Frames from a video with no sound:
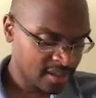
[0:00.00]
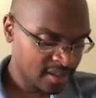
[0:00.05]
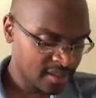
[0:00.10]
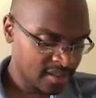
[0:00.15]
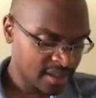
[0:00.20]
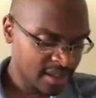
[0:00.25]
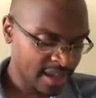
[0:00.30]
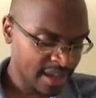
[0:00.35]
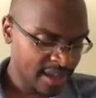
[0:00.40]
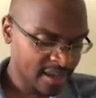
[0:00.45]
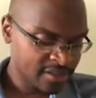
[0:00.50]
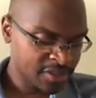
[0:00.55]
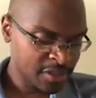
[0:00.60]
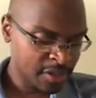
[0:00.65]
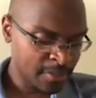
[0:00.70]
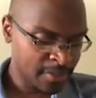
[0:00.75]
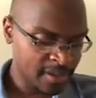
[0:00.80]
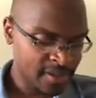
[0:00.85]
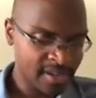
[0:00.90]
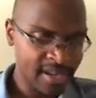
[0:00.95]
the answer you
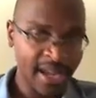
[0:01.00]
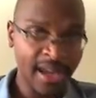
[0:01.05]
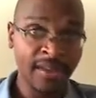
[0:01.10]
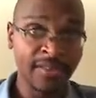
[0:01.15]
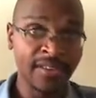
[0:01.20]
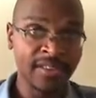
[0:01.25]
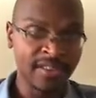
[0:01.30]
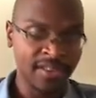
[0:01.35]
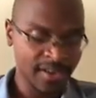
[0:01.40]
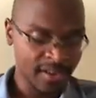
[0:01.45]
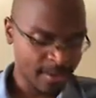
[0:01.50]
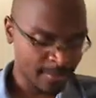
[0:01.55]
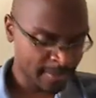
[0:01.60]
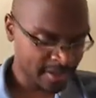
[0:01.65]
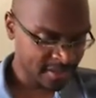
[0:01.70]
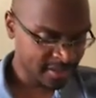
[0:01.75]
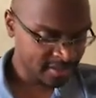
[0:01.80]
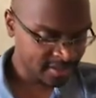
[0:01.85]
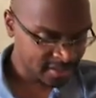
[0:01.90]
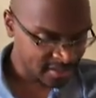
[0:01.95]
put down
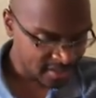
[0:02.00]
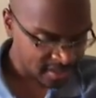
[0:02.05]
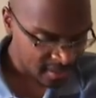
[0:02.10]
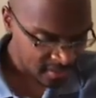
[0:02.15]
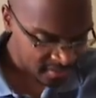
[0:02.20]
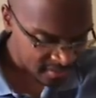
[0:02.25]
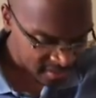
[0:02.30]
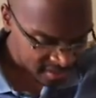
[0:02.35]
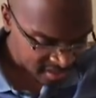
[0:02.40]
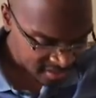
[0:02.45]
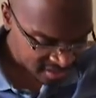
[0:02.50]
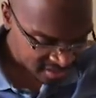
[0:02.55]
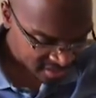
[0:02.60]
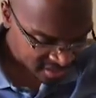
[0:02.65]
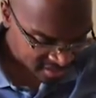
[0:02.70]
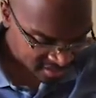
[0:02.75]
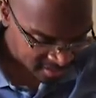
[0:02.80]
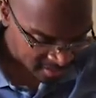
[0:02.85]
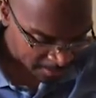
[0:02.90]
determines this is the